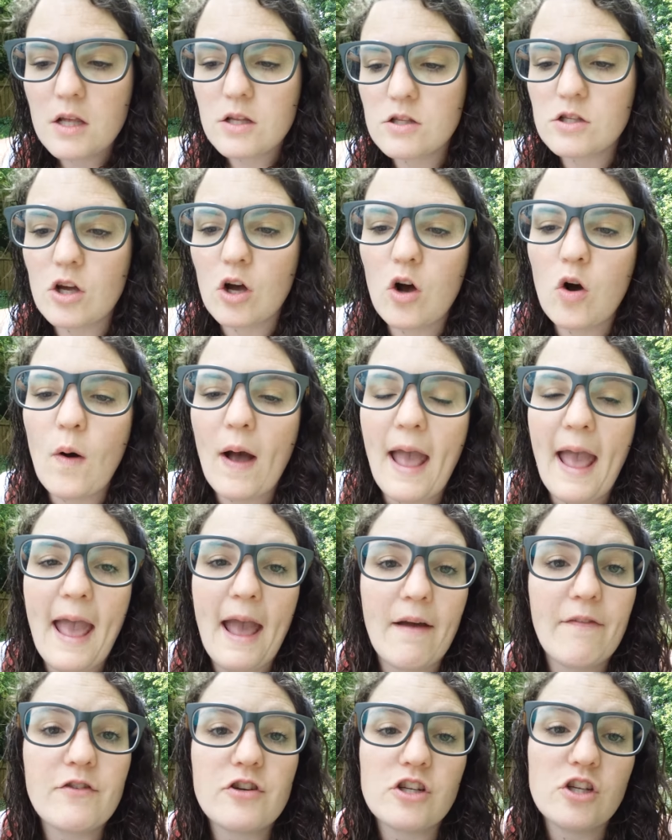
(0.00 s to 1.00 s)
So
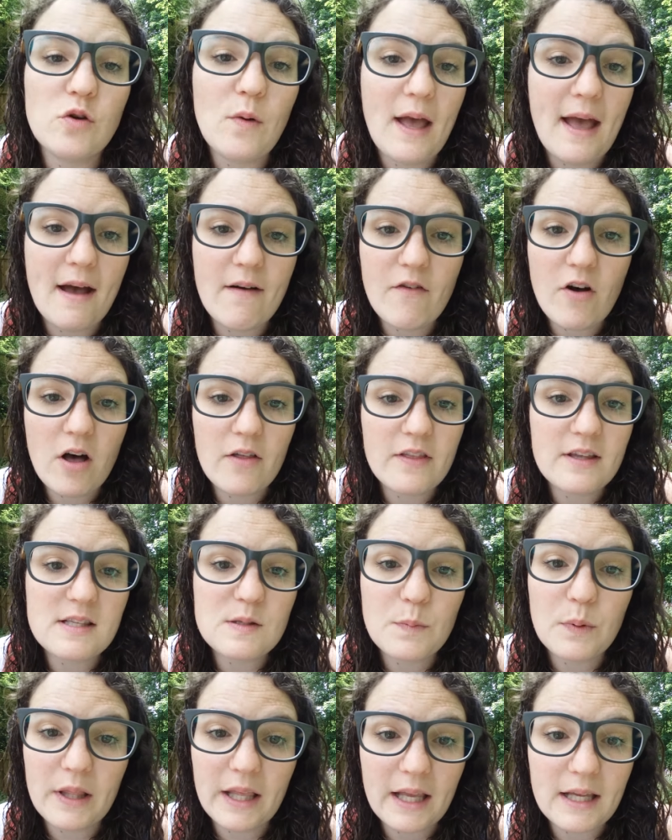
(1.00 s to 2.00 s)
after you have all
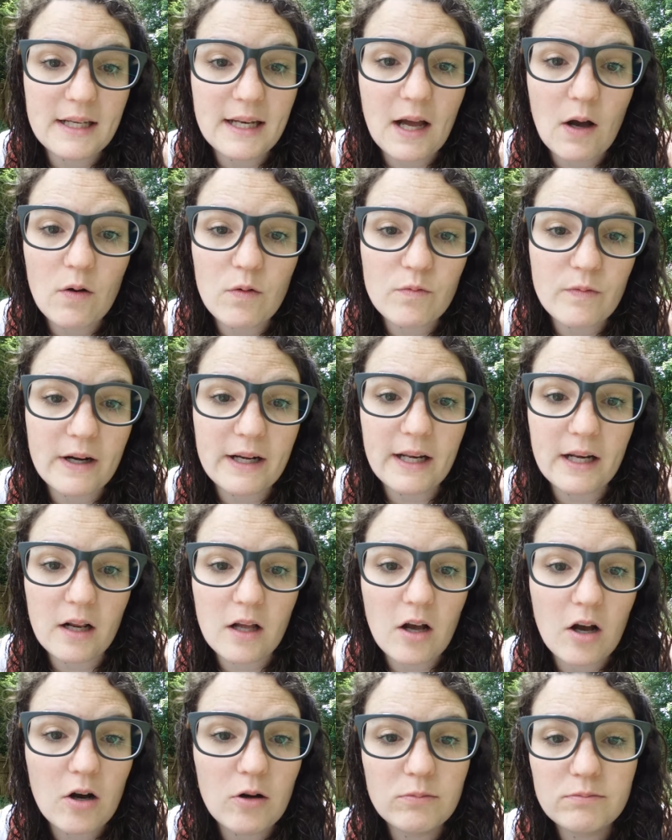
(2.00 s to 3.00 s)
this planned out and ready to
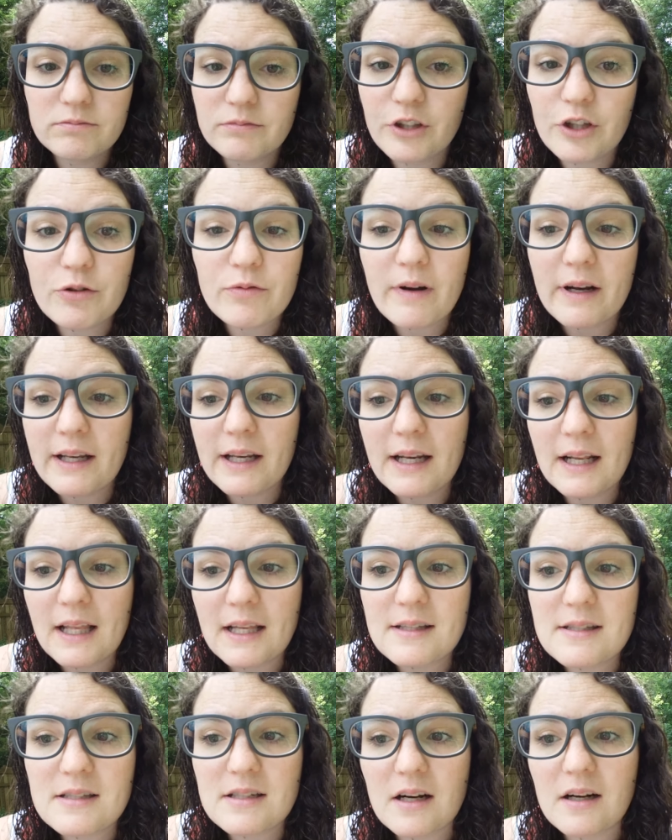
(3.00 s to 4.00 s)
go, you're ready to
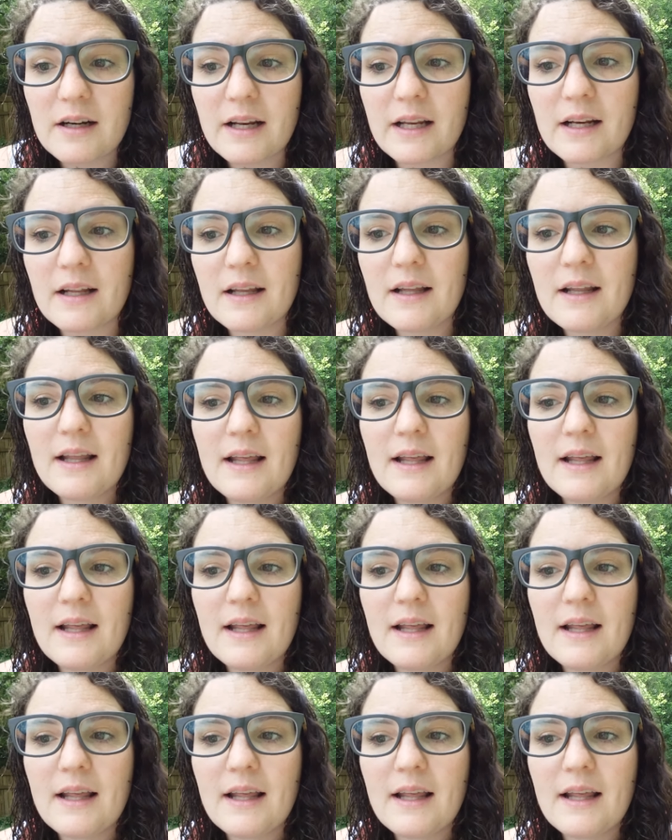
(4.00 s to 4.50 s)
get started.